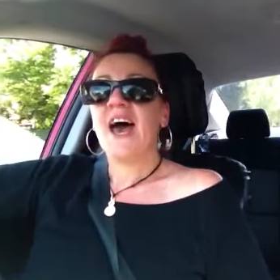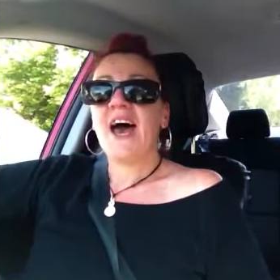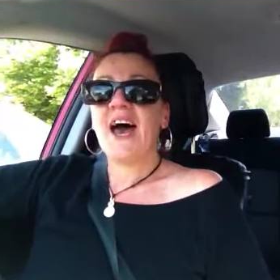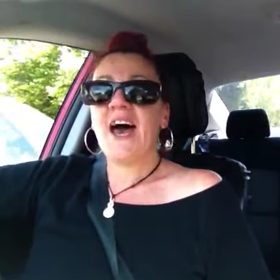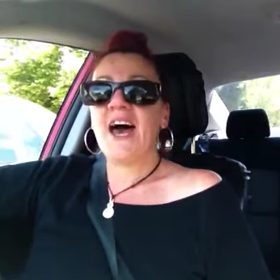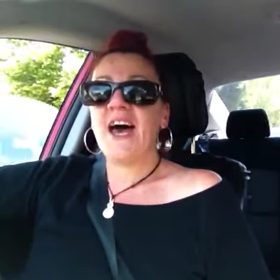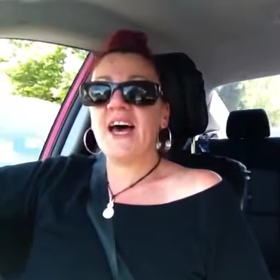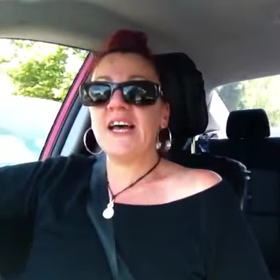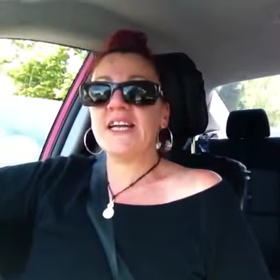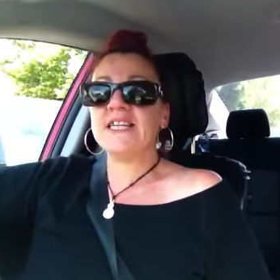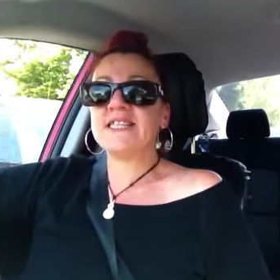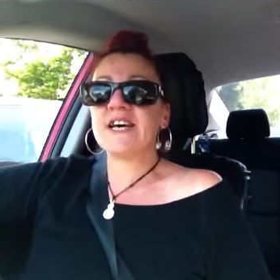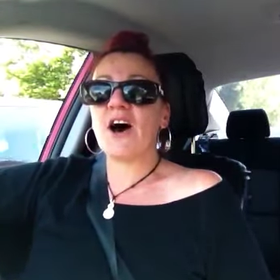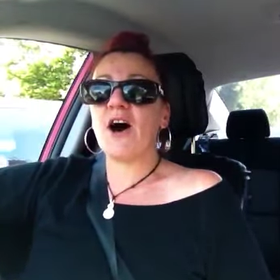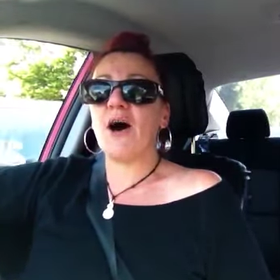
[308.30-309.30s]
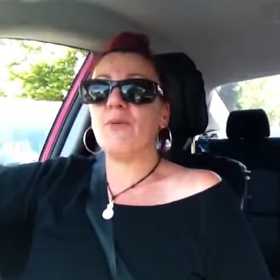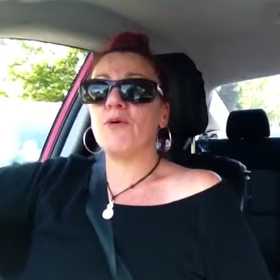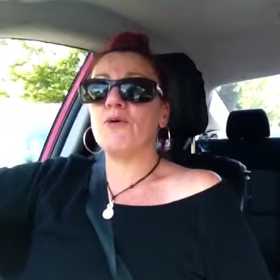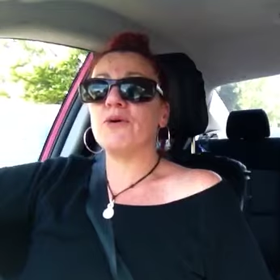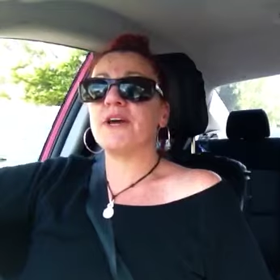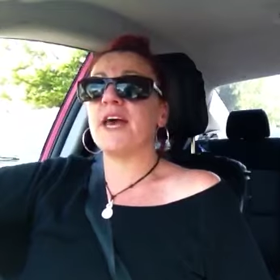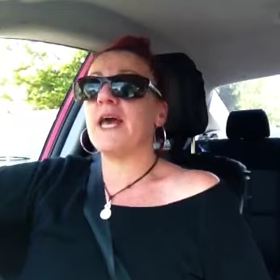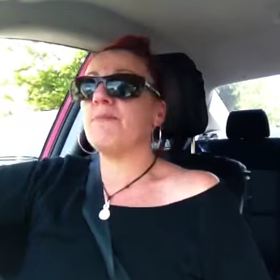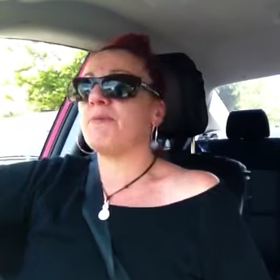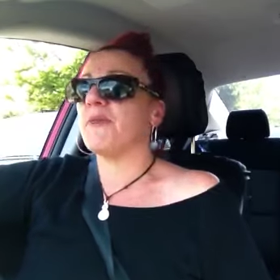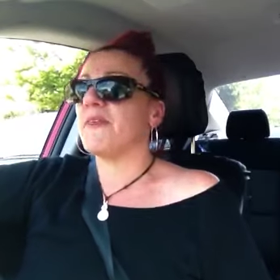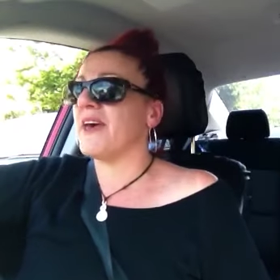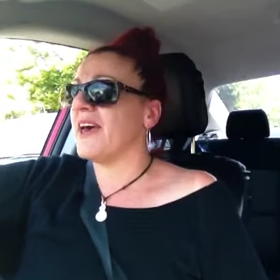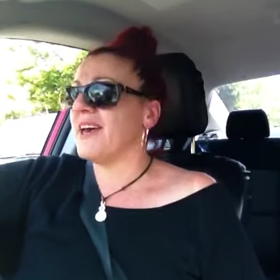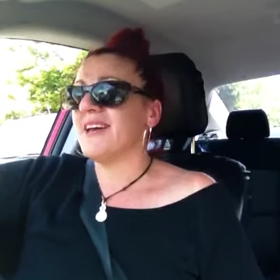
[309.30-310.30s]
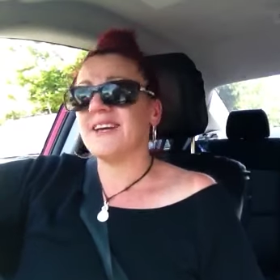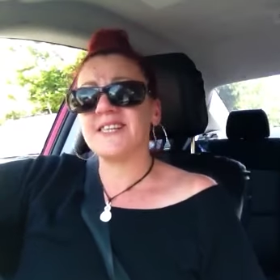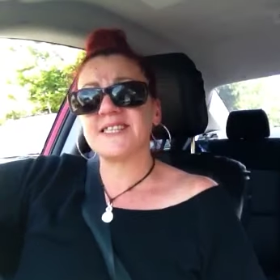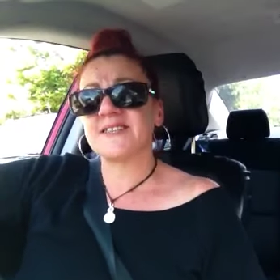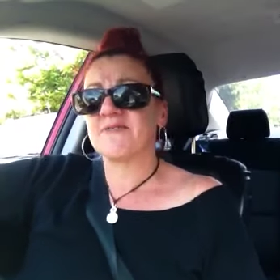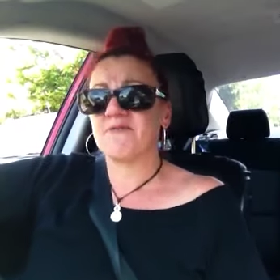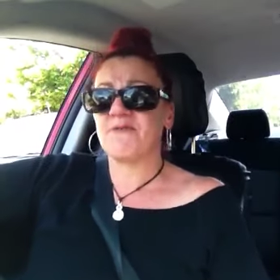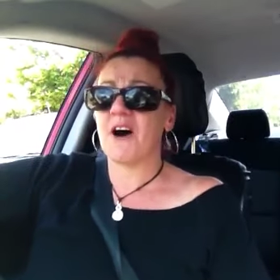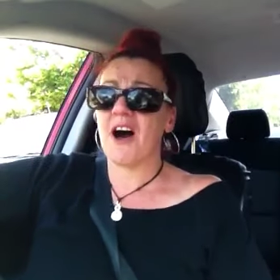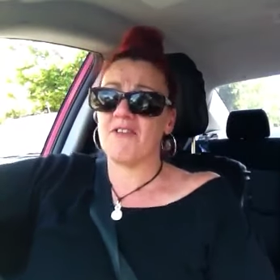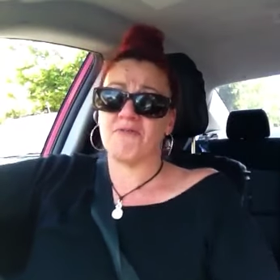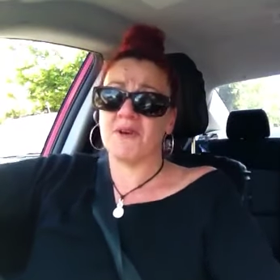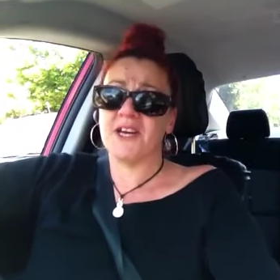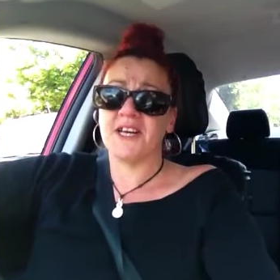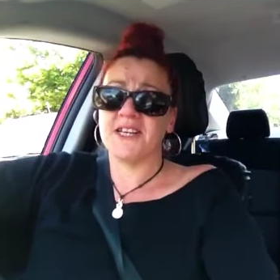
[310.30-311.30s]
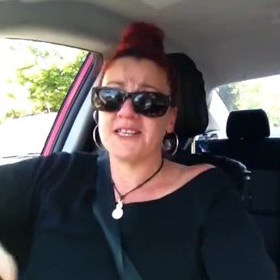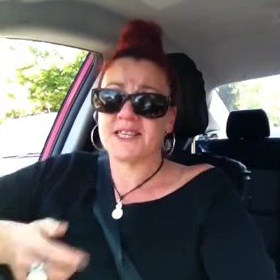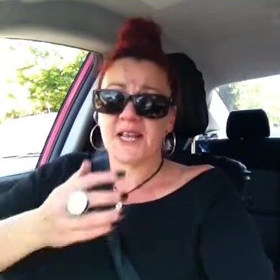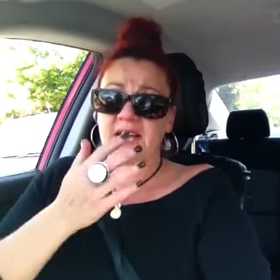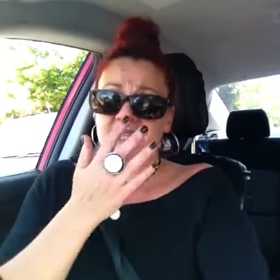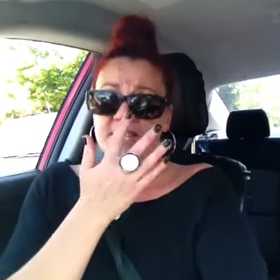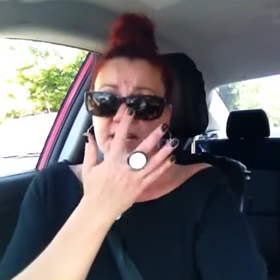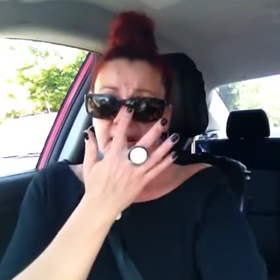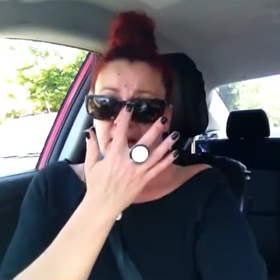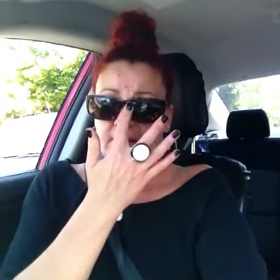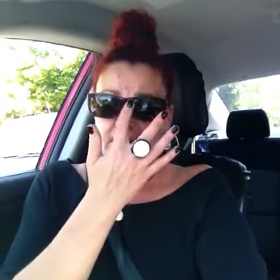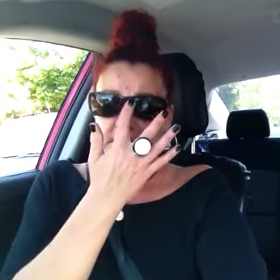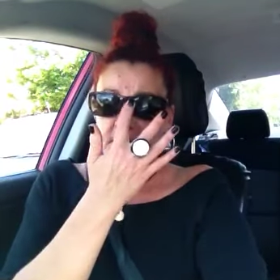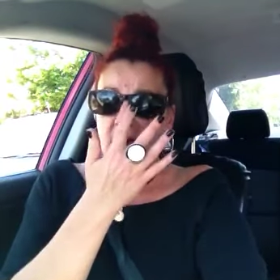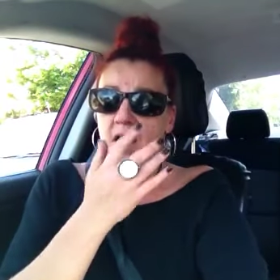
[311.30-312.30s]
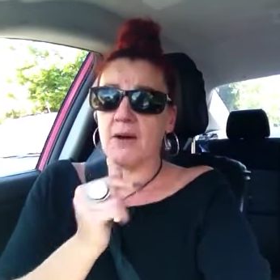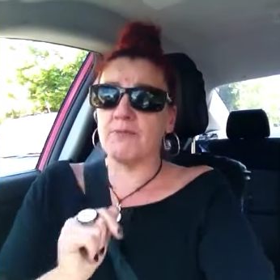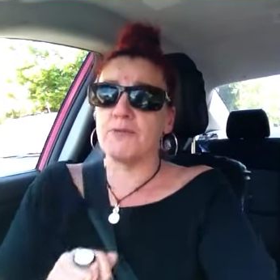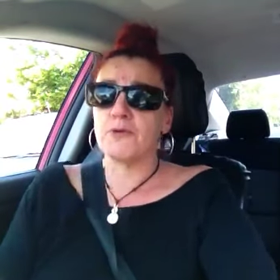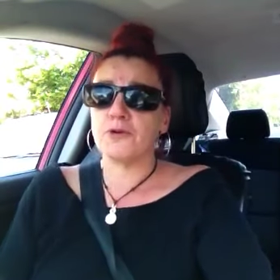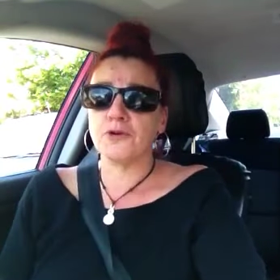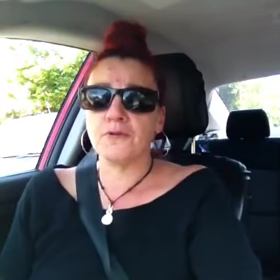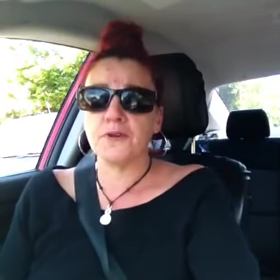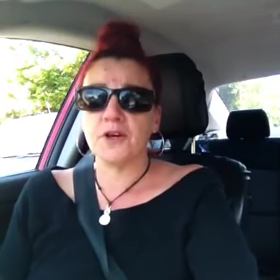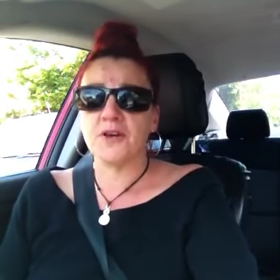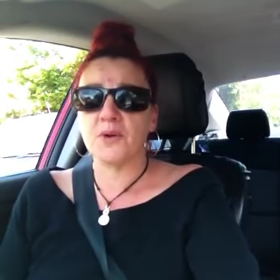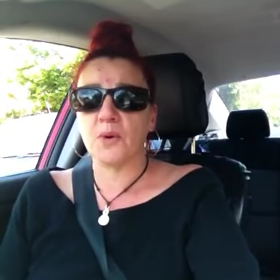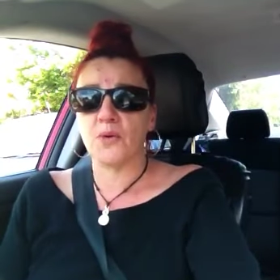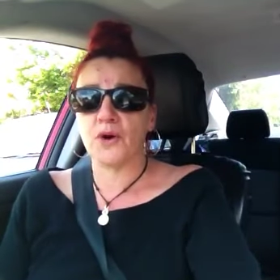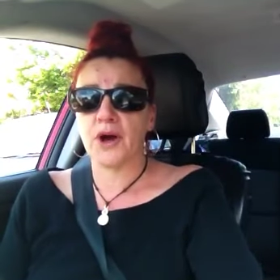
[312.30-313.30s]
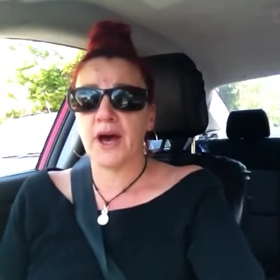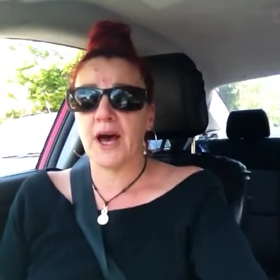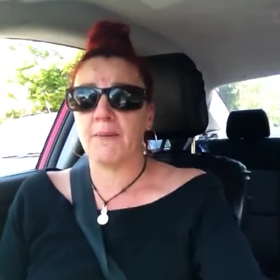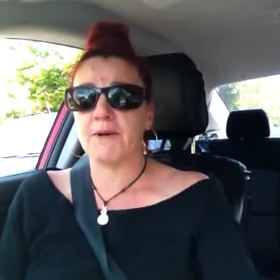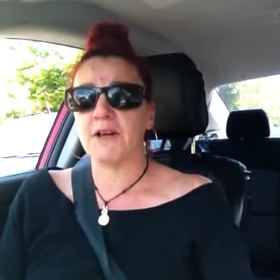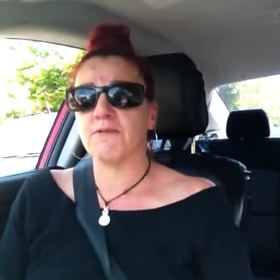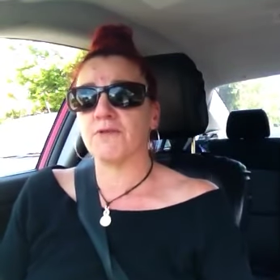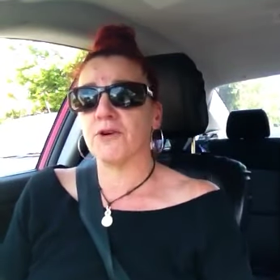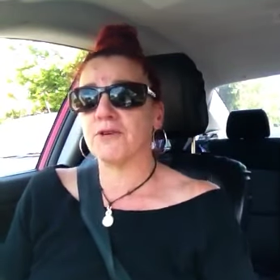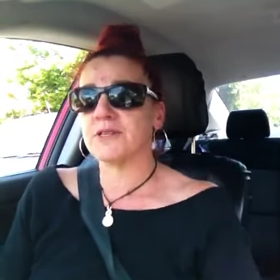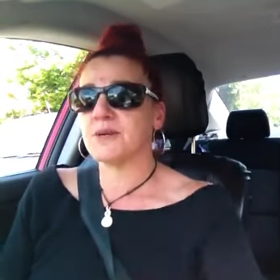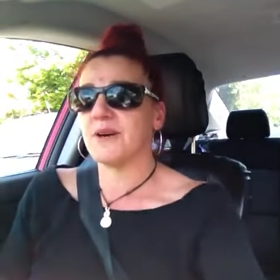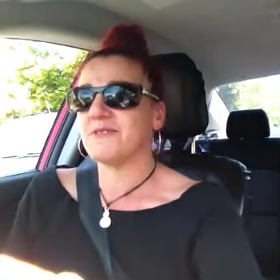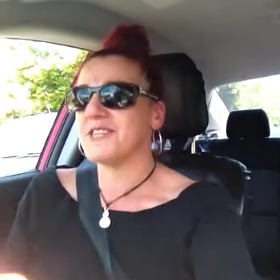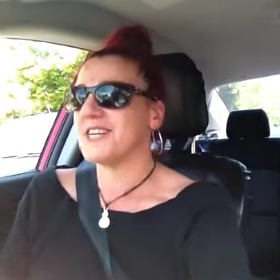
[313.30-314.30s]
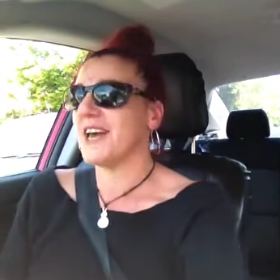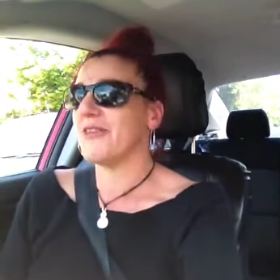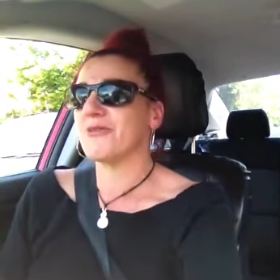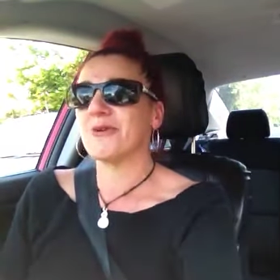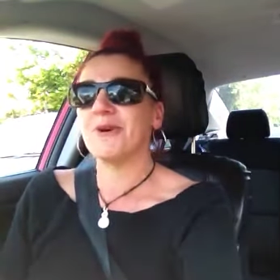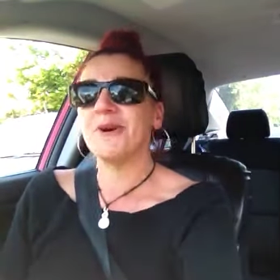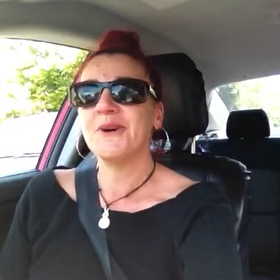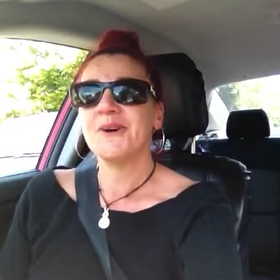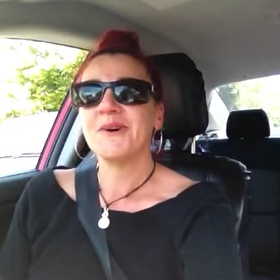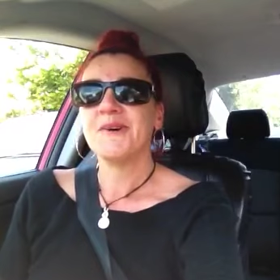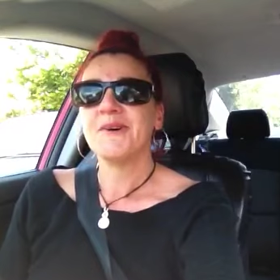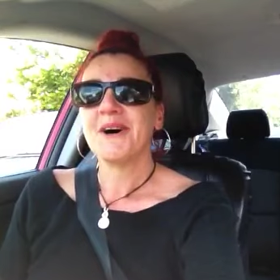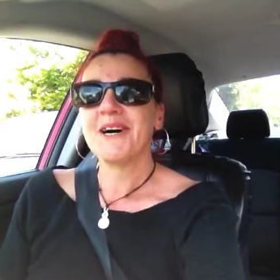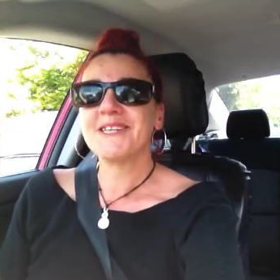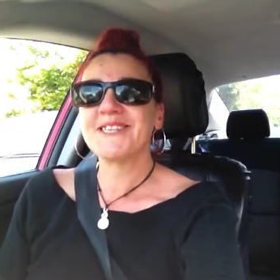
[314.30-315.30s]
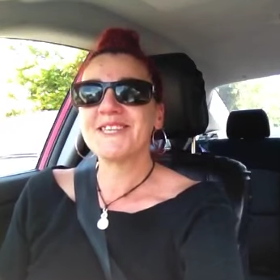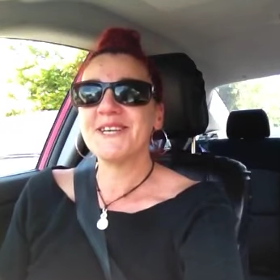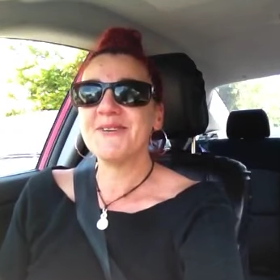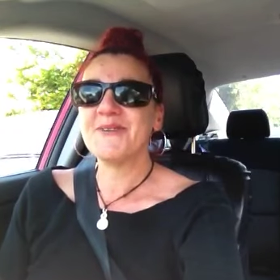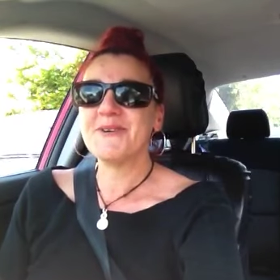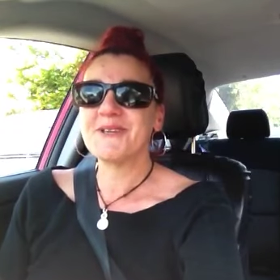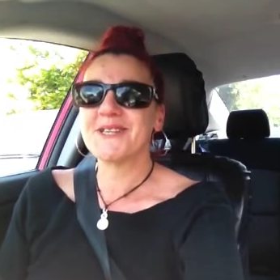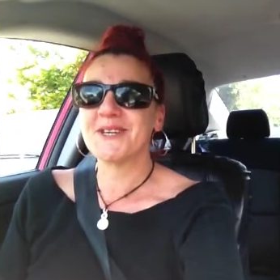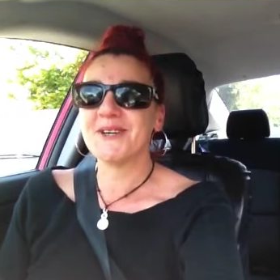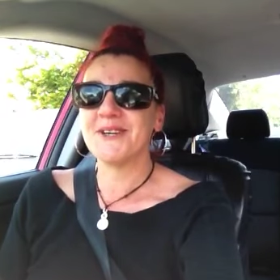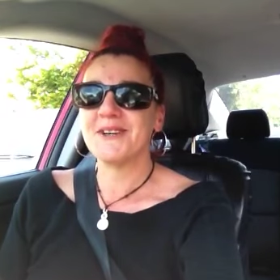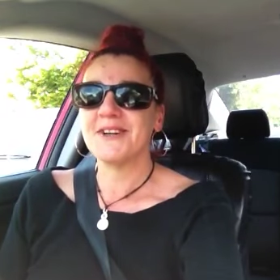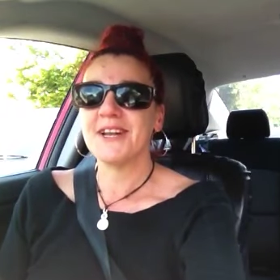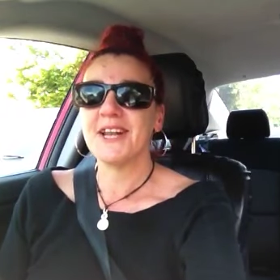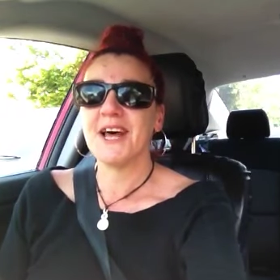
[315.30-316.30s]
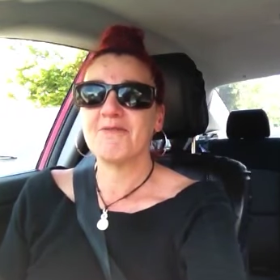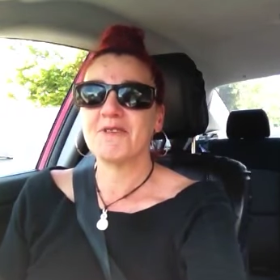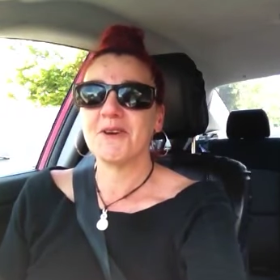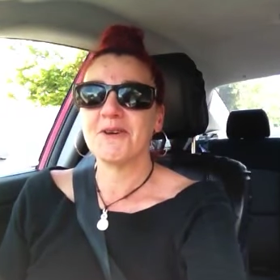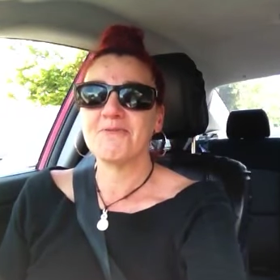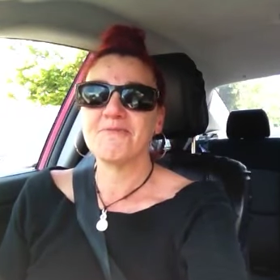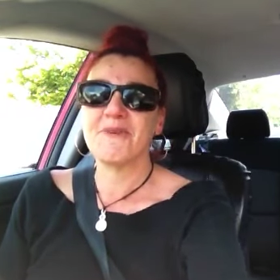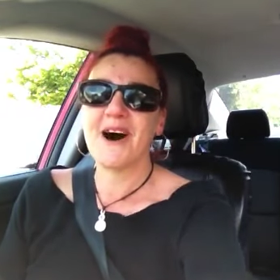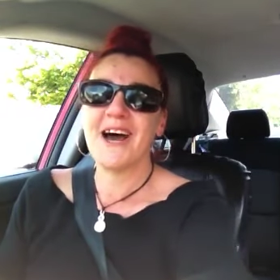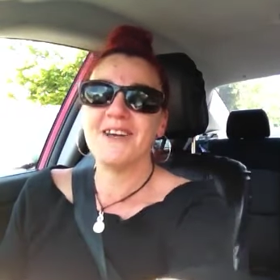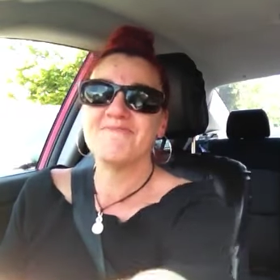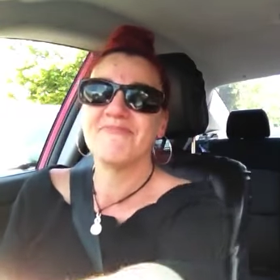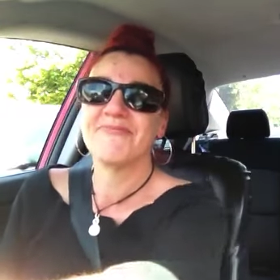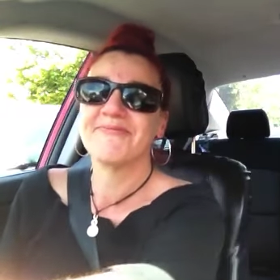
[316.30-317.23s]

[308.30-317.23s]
And I will keep it there. It's 5 minutes. That's enough time for all of you. You all know how many vlogs you have to get through. I'll see you all soon. Love you. Bye.